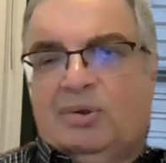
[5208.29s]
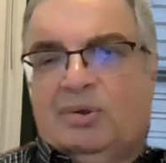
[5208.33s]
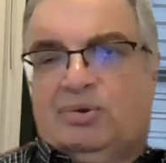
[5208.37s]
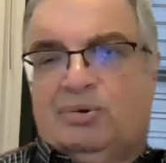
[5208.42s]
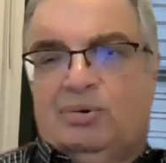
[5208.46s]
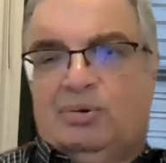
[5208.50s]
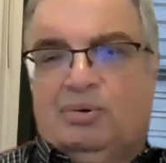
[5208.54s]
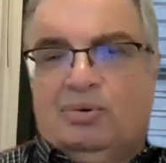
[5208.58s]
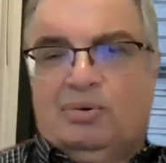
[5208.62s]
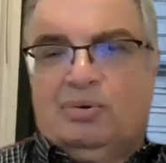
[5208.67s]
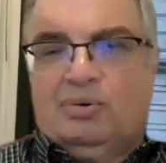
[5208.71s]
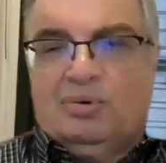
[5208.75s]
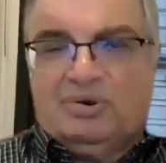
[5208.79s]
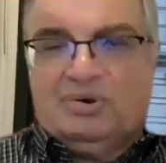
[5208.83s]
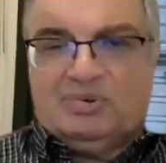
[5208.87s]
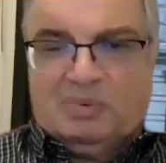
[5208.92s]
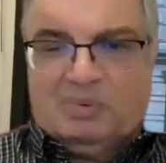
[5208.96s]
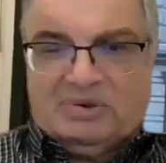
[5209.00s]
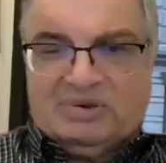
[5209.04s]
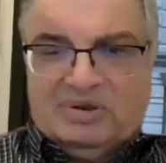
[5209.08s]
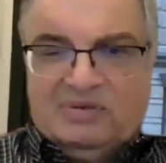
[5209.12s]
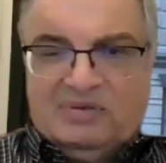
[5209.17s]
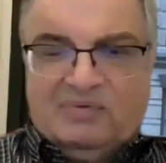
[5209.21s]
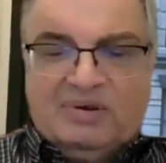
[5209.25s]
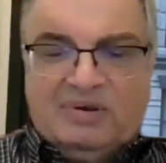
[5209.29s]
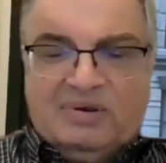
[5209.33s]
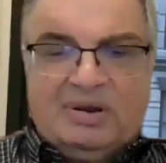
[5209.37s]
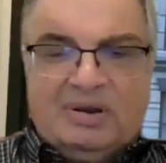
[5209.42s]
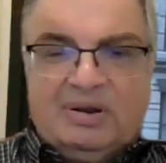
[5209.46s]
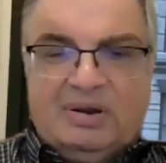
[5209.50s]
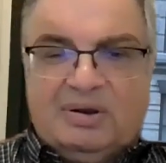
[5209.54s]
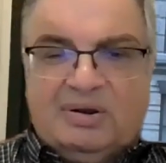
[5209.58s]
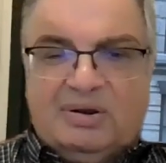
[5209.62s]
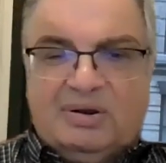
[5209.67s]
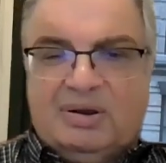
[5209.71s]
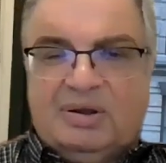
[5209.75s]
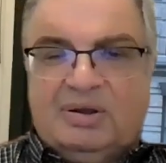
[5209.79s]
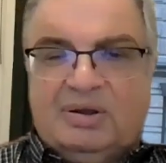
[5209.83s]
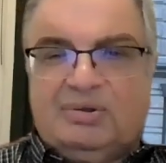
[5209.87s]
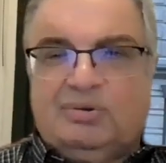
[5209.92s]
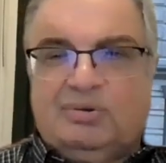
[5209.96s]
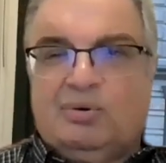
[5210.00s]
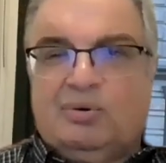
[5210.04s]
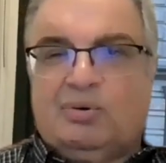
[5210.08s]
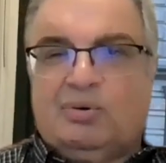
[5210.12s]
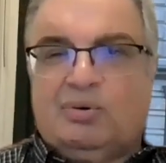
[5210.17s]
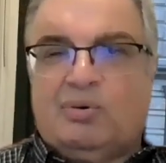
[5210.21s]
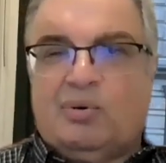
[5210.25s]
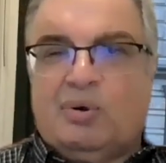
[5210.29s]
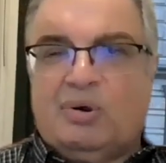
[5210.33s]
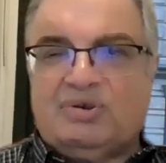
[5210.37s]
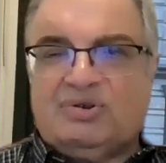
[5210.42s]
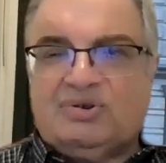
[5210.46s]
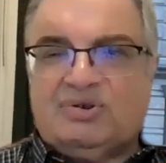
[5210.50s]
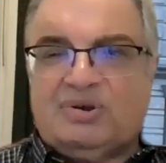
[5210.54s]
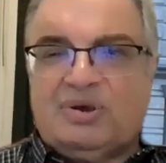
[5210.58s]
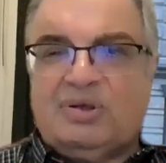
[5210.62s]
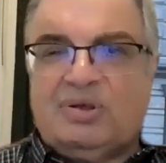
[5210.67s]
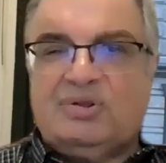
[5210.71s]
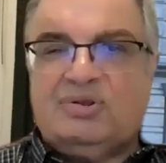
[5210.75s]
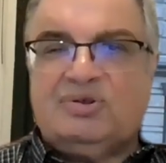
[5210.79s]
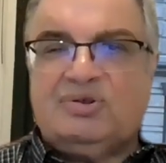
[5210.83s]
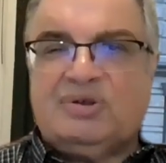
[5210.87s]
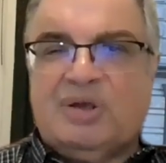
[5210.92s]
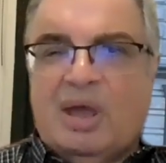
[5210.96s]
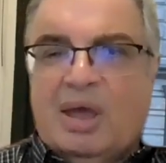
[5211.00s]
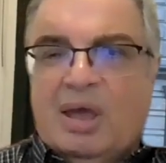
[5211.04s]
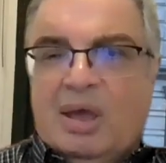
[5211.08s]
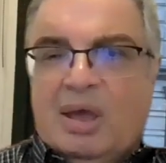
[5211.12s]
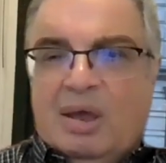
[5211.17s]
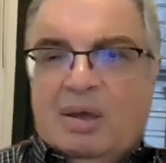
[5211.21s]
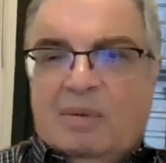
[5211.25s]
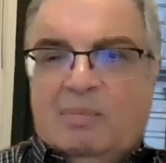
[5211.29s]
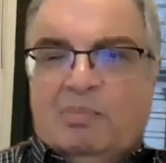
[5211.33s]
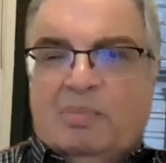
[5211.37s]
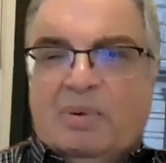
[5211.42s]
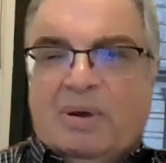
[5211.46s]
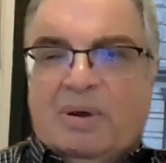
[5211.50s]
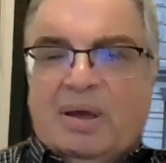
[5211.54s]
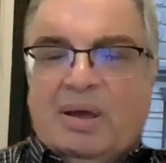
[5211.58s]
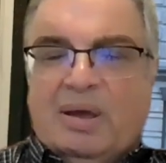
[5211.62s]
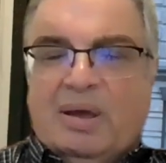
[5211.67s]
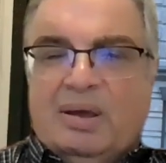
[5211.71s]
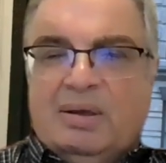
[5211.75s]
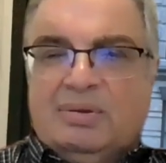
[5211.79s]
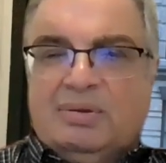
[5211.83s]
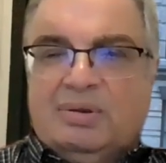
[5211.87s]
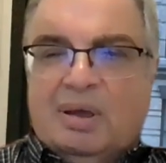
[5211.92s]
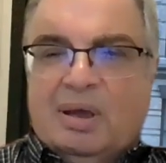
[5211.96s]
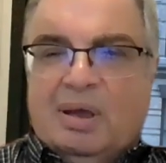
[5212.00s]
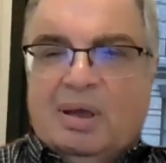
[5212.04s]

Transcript: to specifically read your questions, but